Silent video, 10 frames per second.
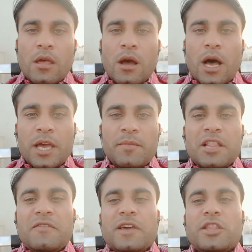I
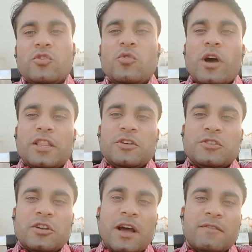believe in you and you
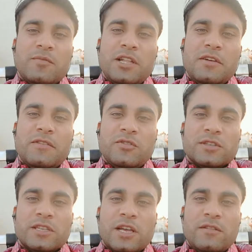should have to believe in
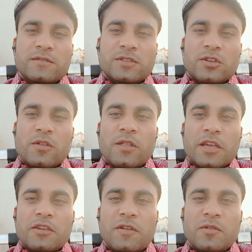yourselves.
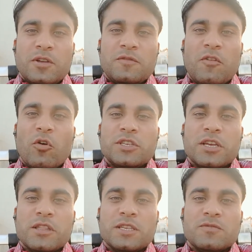Thank you very much for
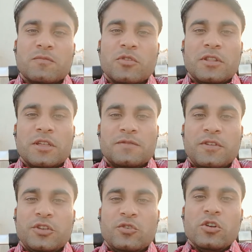watching this
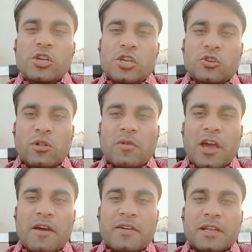video. You will be
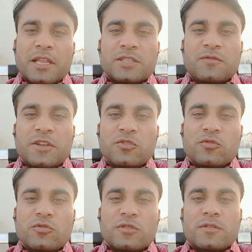having next
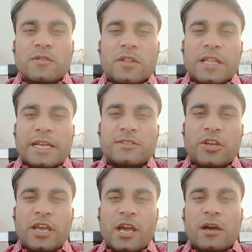video the next
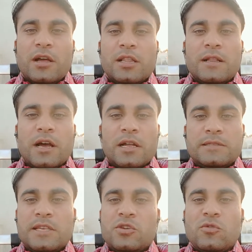day. I'll
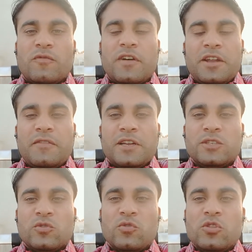see you very
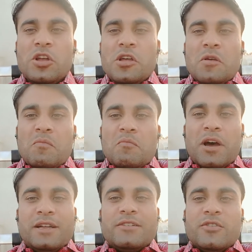soon.
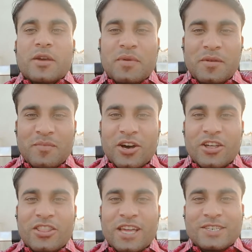But remember
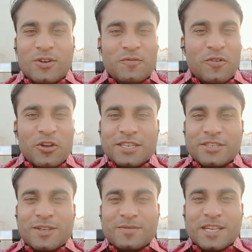that don't forget to
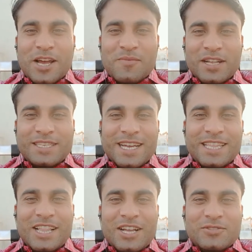subscribe my
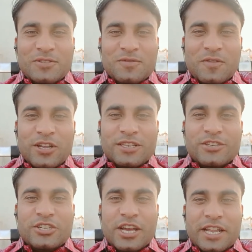channel and don't forget to
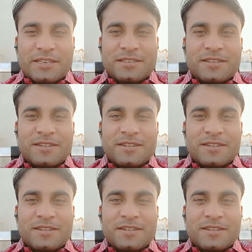share it.